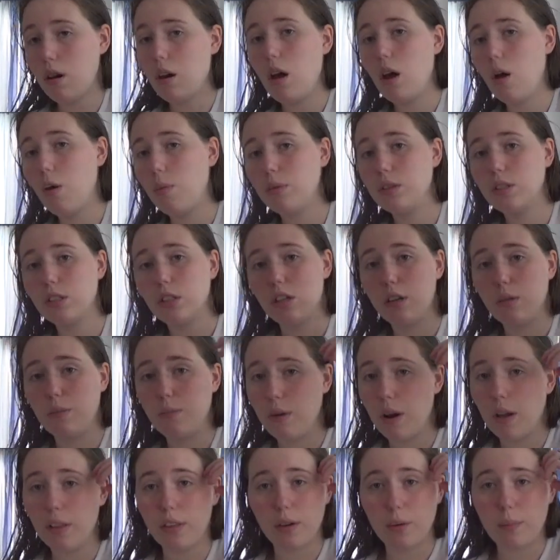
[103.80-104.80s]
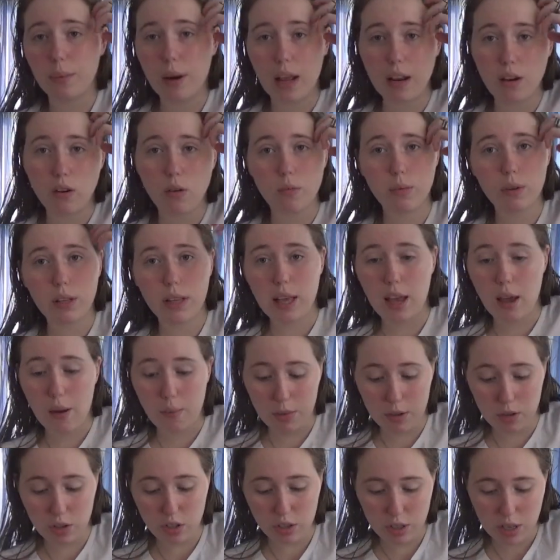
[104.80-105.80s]
Owen's a good brother, but I don't really have
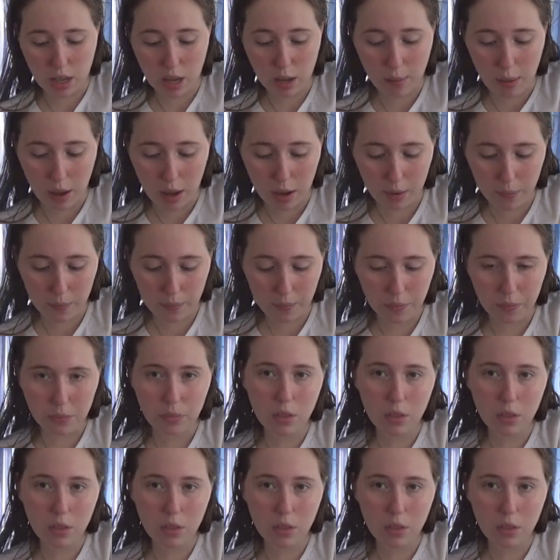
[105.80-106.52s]
much to say about him.